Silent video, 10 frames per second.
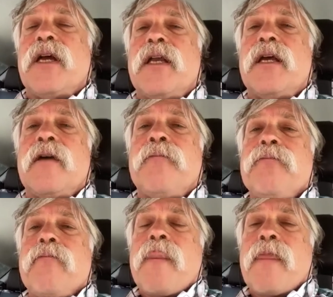getting
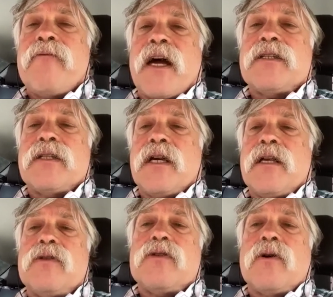
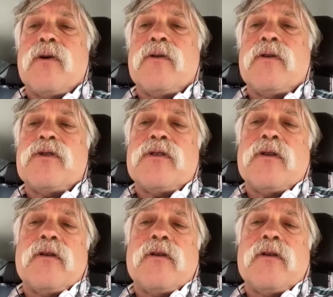vaccinated. So this is